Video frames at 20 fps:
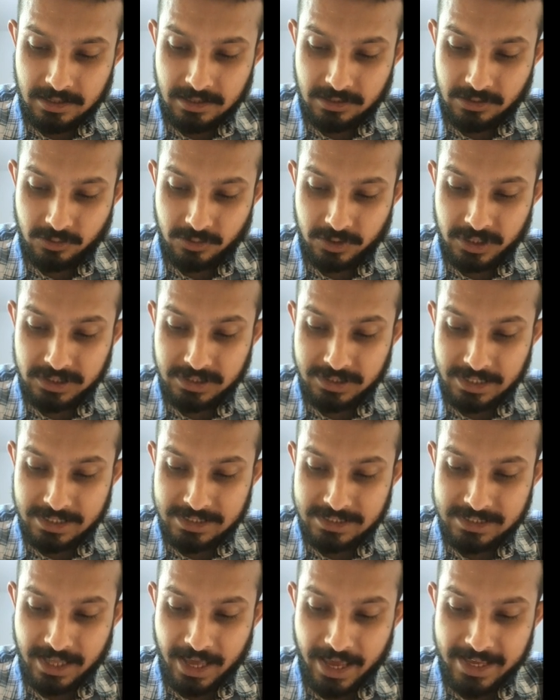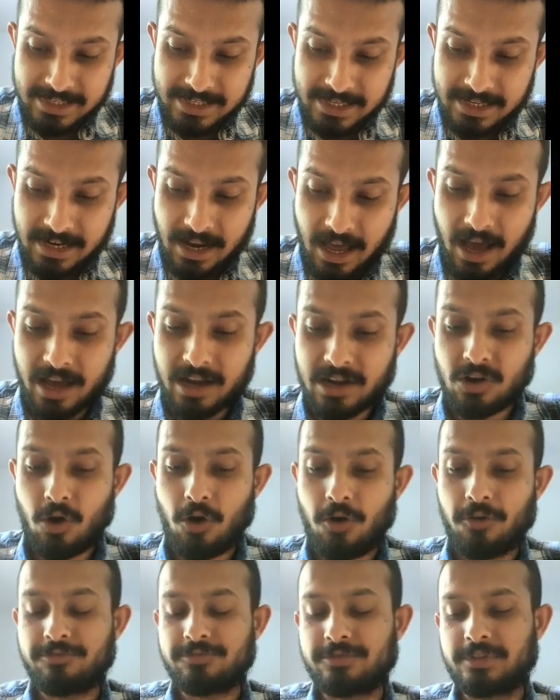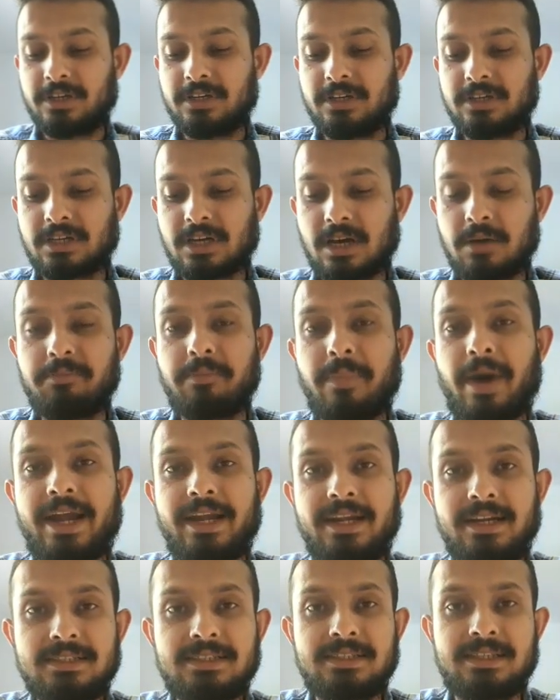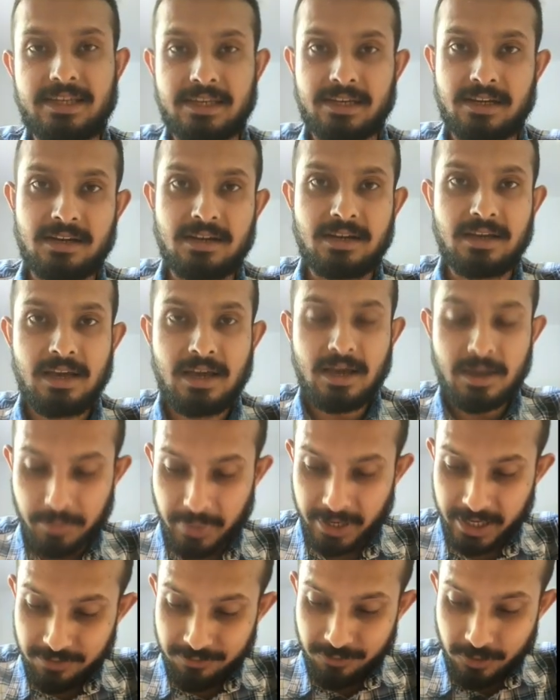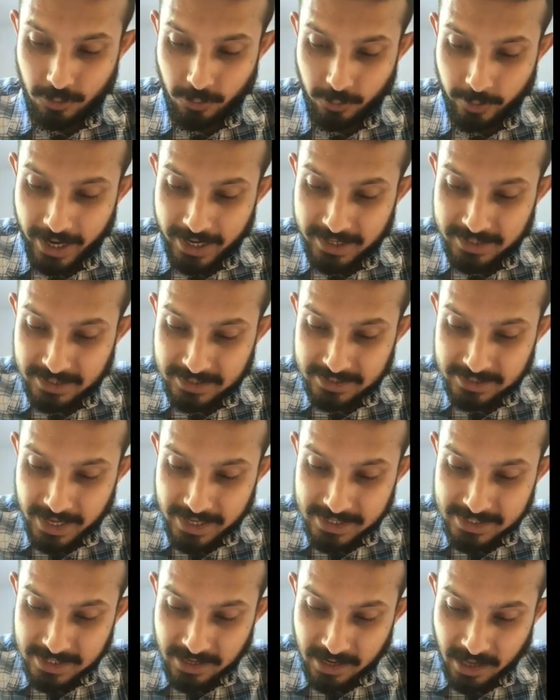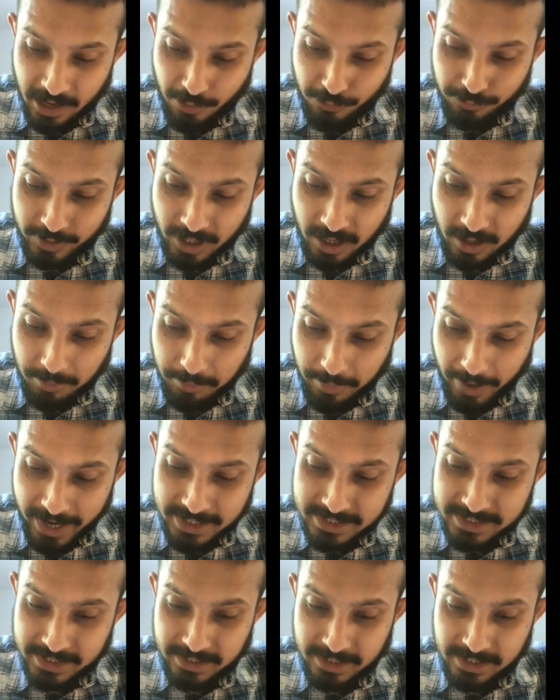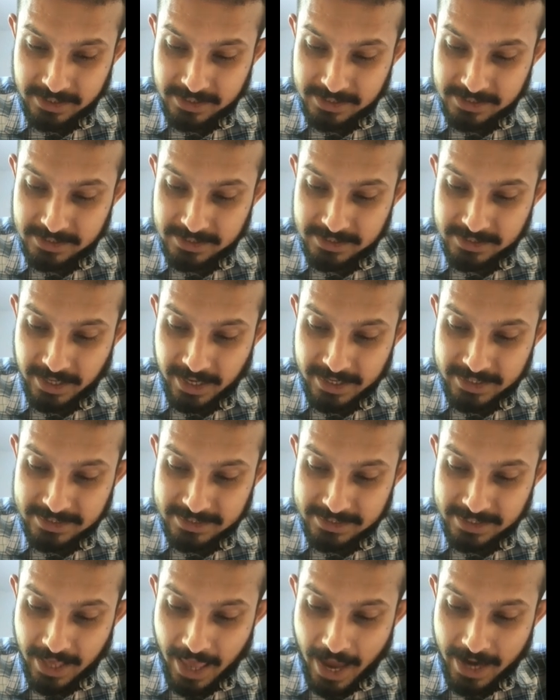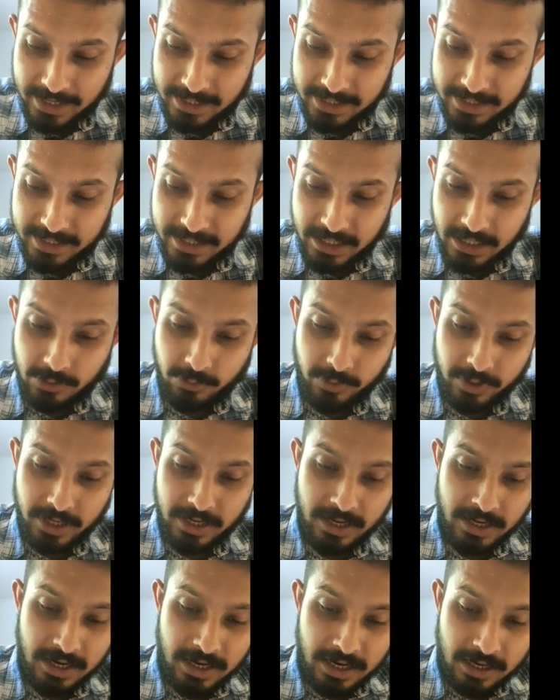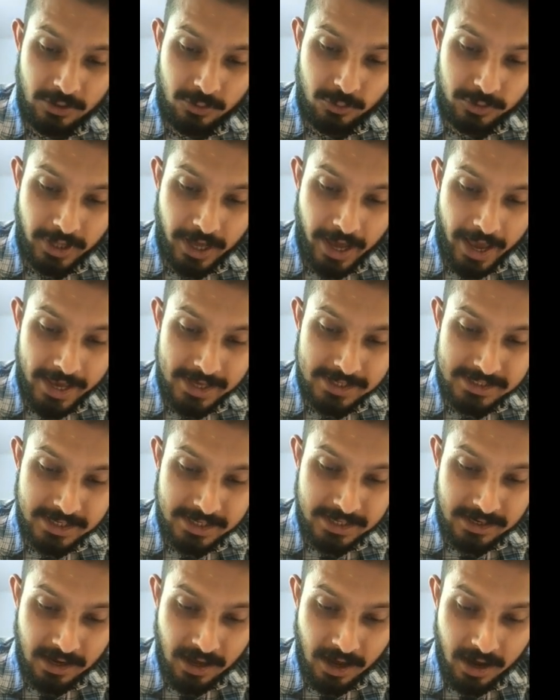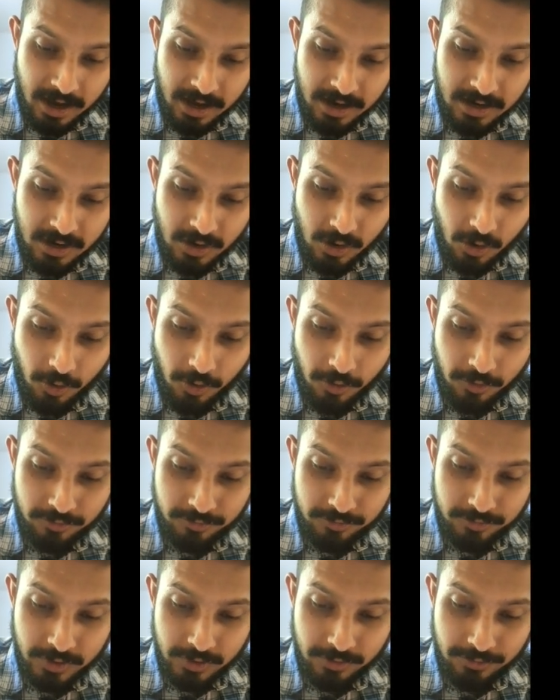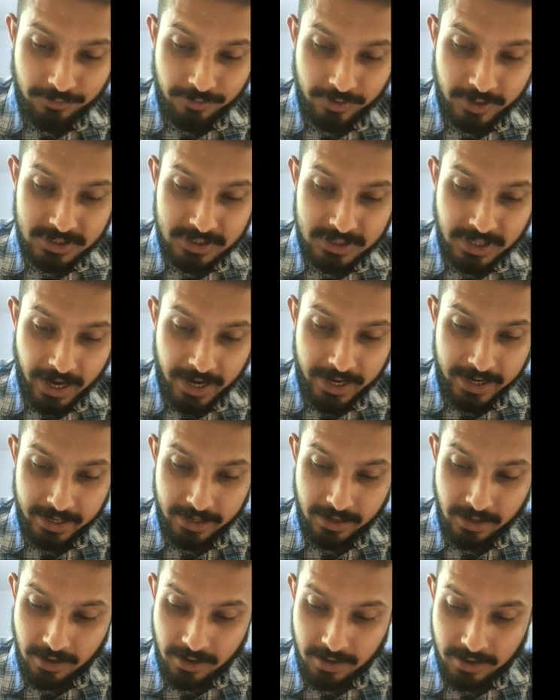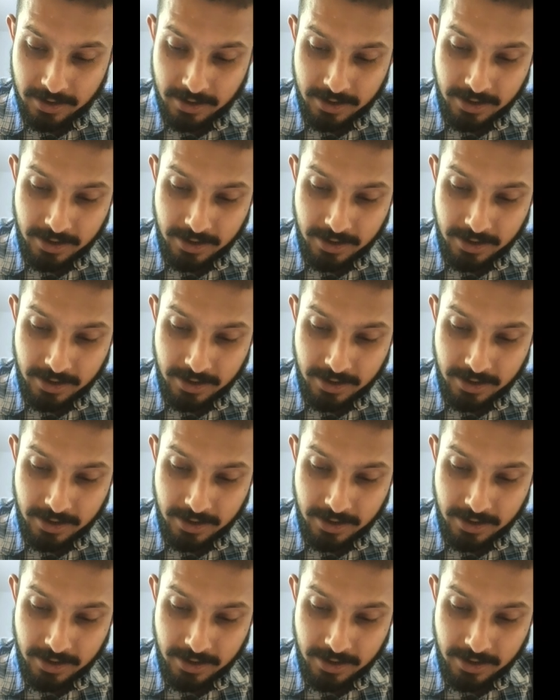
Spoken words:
So this is the SNR of the combined signal. But if you look at this SNR of the combined signal, this is exactly equal to the SNR of the first antenna